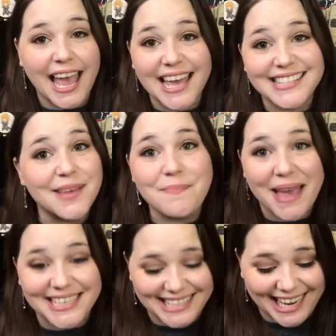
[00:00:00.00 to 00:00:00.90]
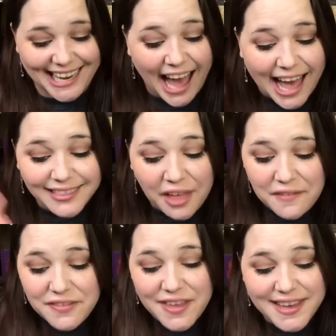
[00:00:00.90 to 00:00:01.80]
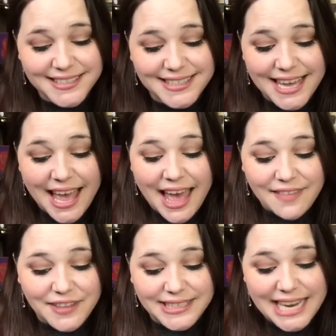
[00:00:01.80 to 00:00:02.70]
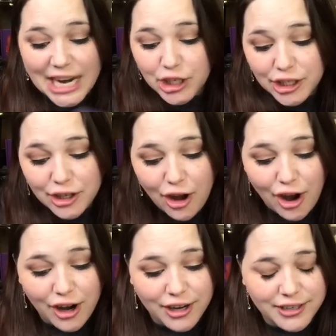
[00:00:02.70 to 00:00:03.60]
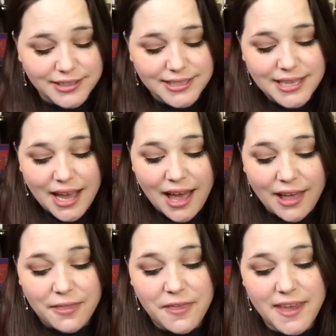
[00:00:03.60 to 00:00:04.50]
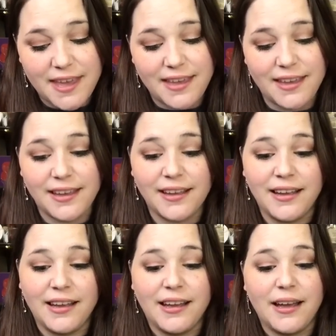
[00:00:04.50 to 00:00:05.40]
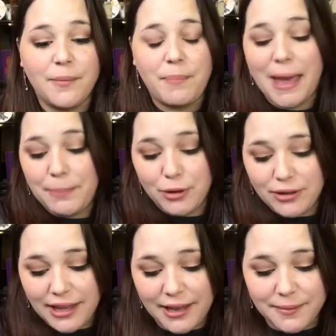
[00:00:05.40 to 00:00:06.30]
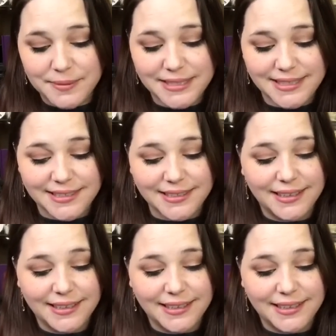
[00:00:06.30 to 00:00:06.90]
is amazing. I love this. The tarot cards, the paper clips,